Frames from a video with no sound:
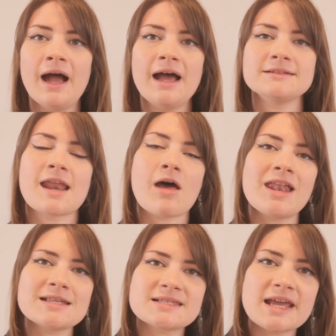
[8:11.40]
Now
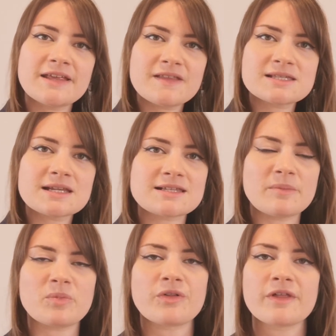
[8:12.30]
let's say in this
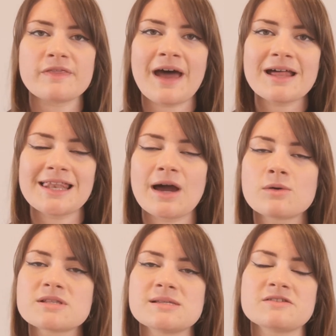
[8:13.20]
example that that
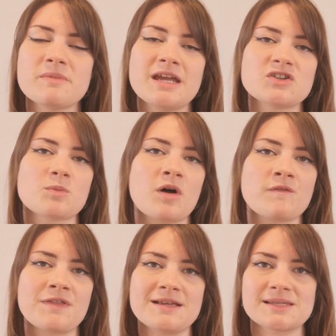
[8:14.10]
allowance is made up of
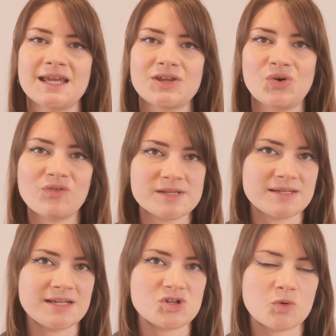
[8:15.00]
things like your
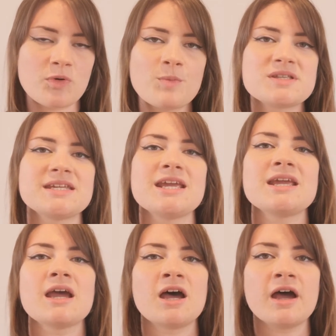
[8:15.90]
residential
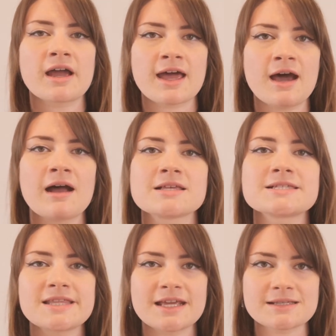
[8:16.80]
property, cars,
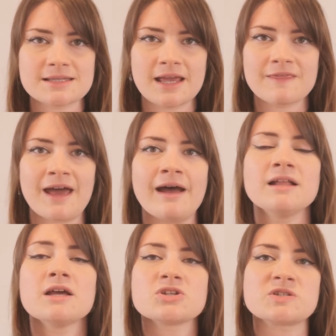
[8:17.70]
things like that.
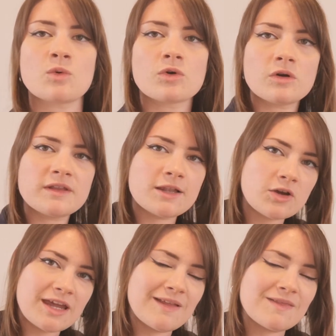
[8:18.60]
So we're only
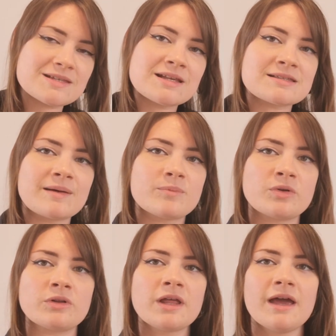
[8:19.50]
looking in this
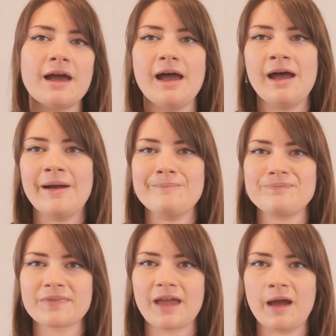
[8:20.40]
example
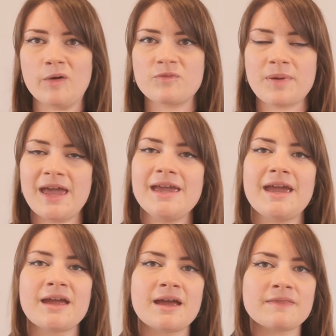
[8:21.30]
of
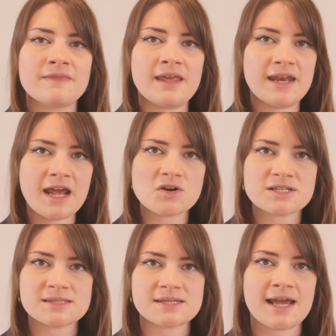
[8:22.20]
paying the
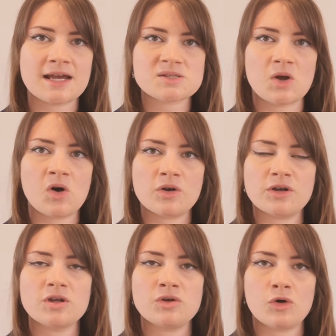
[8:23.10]
inheritance tax on
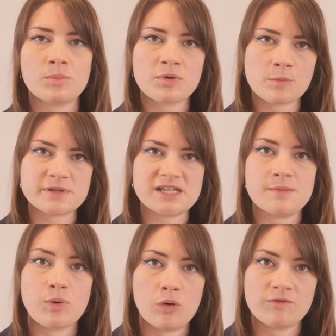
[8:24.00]
your property
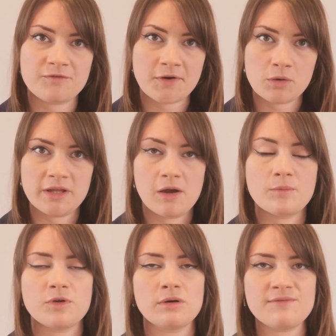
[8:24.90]
portfolio,
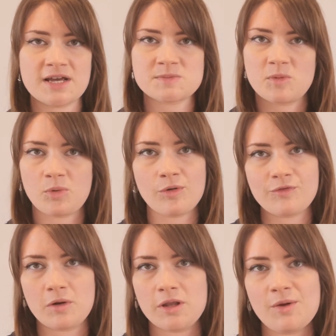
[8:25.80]
your investment
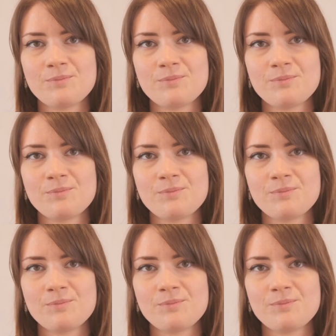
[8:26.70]
portfolio.